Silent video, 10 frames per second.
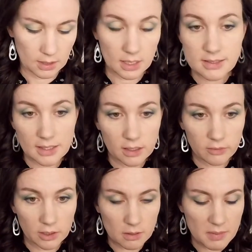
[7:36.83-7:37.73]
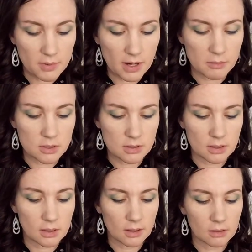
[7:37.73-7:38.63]
Like I said, I've already got my primers
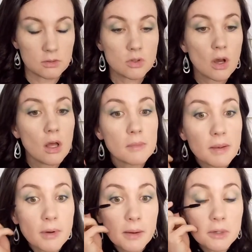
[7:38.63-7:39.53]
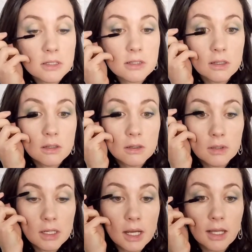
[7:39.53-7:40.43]
on. That includes all my primers,
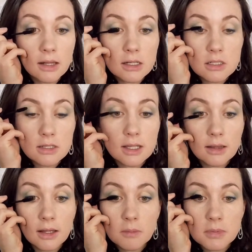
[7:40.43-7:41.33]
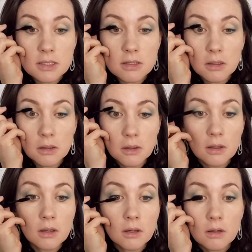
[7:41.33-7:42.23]
including eyelashes and lips.
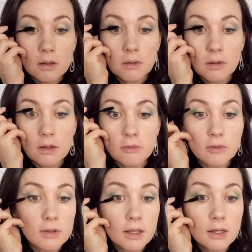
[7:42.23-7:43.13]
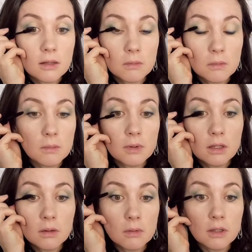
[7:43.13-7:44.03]
We're going to fill that in
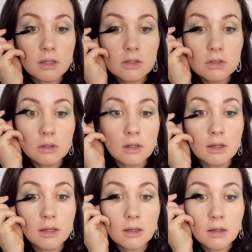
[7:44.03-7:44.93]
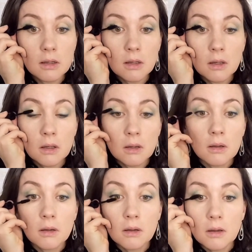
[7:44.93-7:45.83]
really, really strongly.
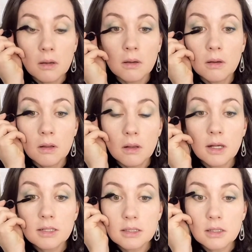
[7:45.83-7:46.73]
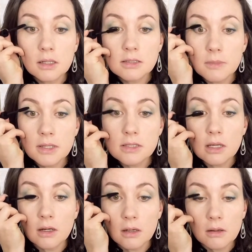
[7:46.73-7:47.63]
Lots and lots of
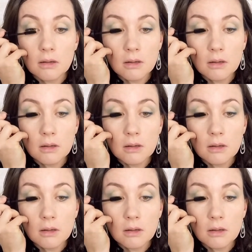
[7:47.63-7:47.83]
mascara.